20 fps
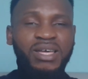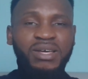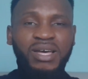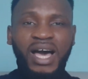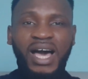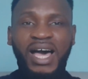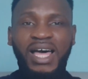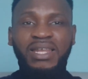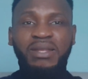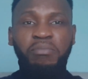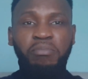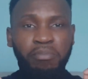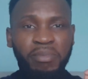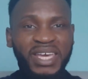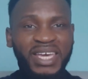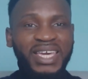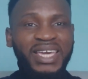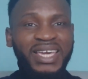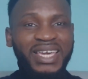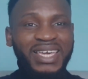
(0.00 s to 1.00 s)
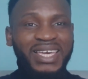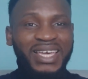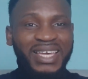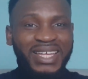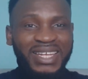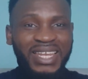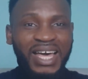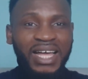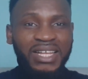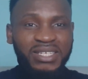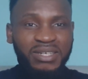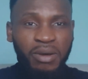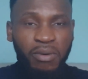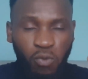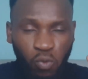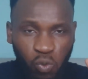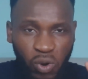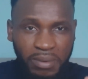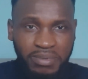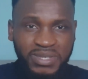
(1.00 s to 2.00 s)
and make that
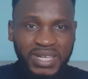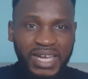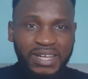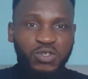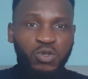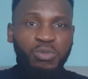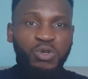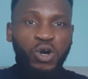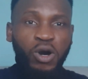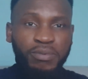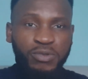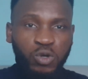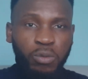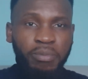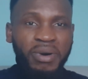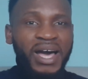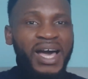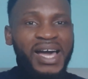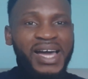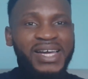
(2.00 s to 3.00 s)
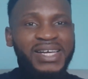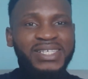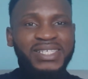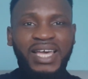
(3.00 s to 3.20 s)
website to be optimized,